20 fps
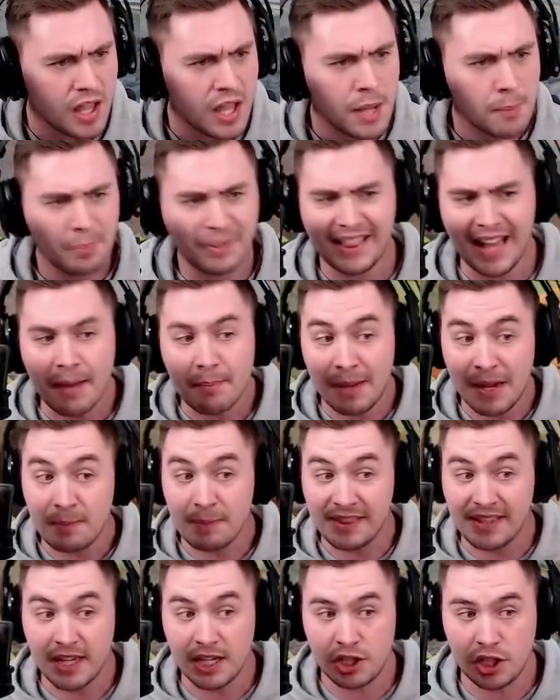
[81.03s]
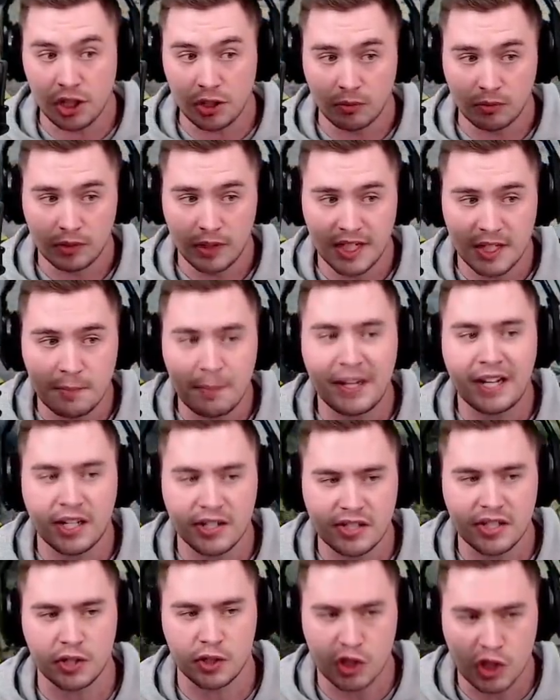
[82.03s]
But that might be the issue, is because
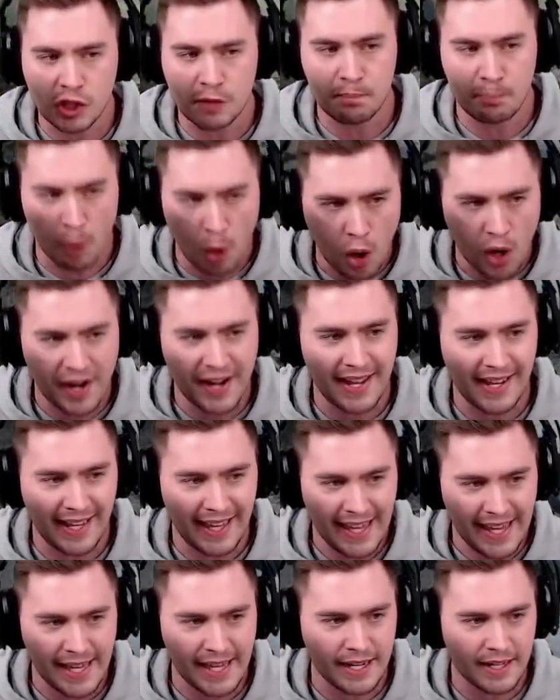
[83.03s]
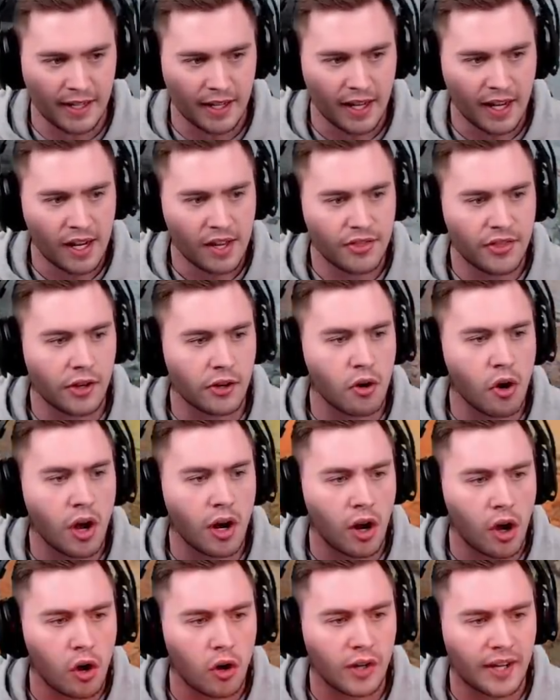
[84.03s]
they're spawning in, they're not
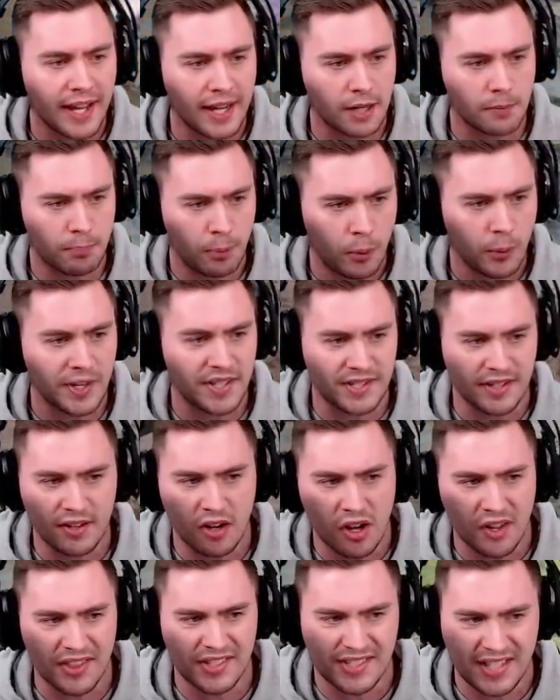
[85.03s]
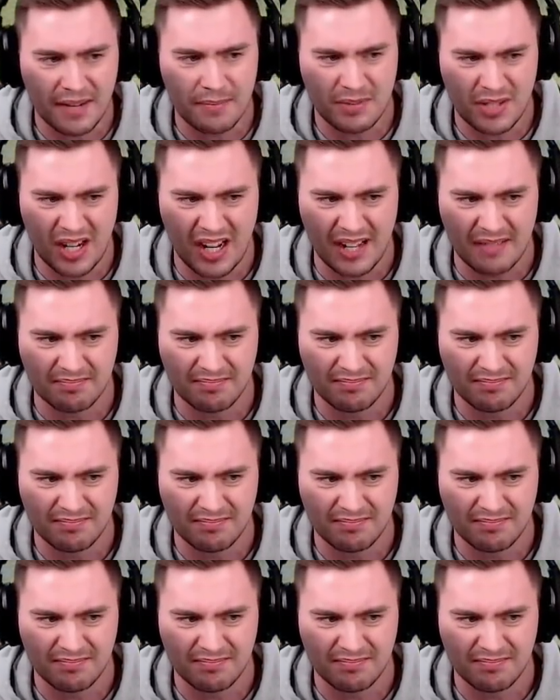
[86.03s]
all getting poisoned all at the same time.